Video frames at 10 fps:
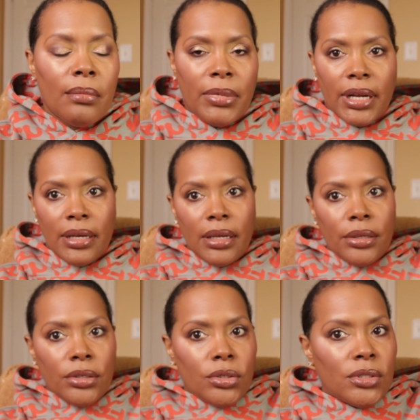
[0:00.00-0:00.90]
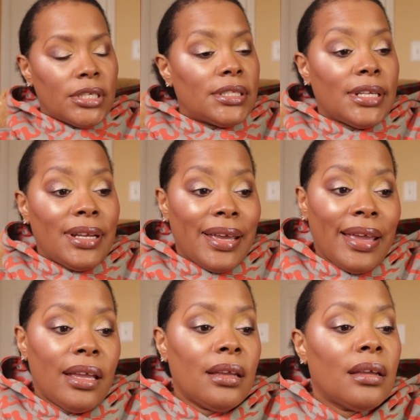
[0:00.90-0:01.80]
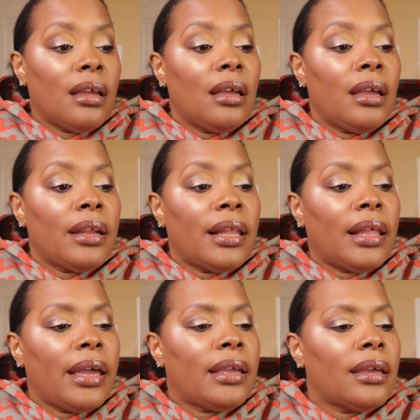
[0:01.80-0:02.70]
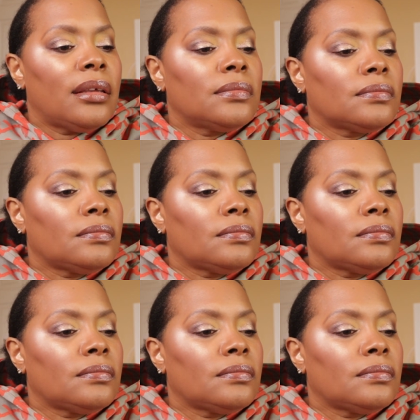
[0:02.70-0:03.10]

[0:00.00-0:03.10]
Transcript: but I did use it today and I like it